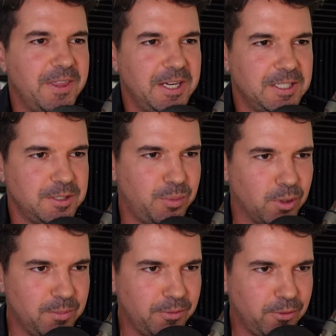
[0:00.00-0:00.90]
I think it's
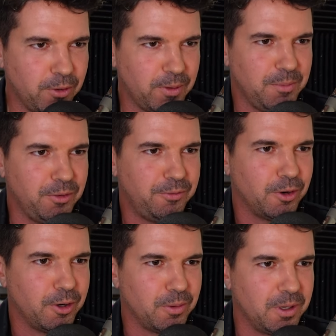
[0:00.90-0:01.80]
important before we move
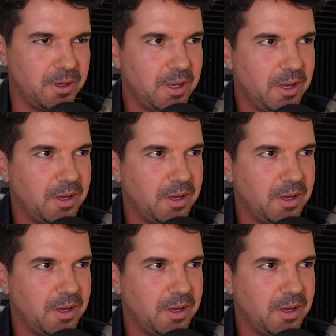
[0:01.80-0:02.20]
forward.